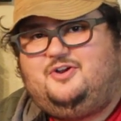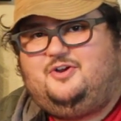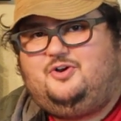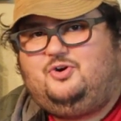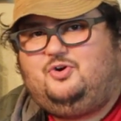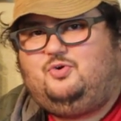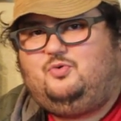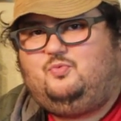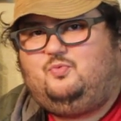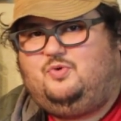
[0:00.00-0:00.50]

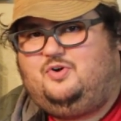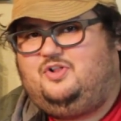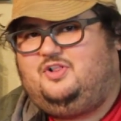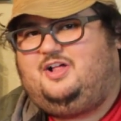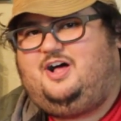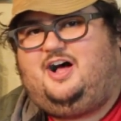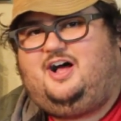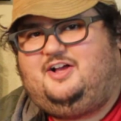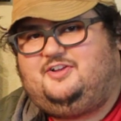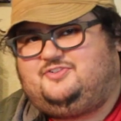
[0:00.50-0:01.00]
who will
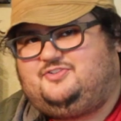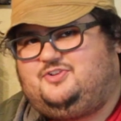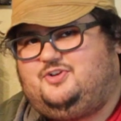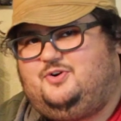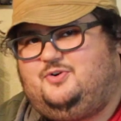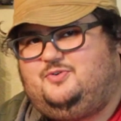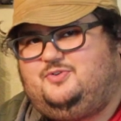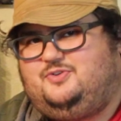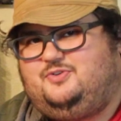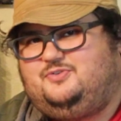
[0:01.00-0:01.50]

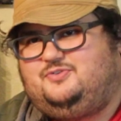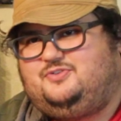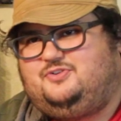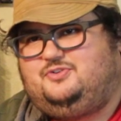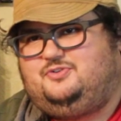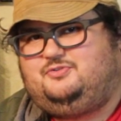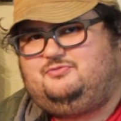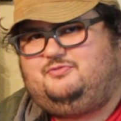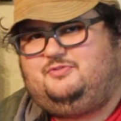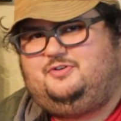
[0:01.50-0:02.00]
also use a
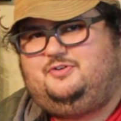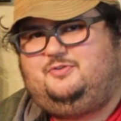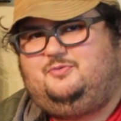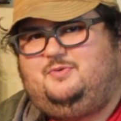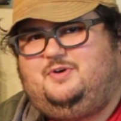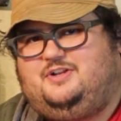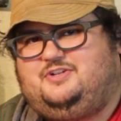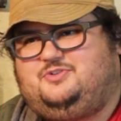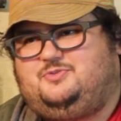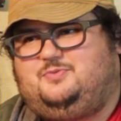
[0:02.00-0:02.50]
drill,
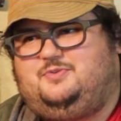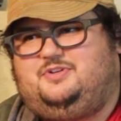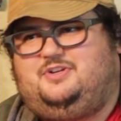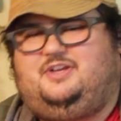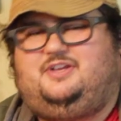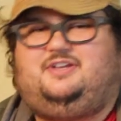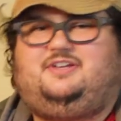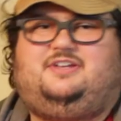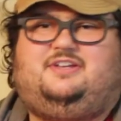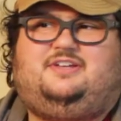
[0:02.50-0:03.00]
which would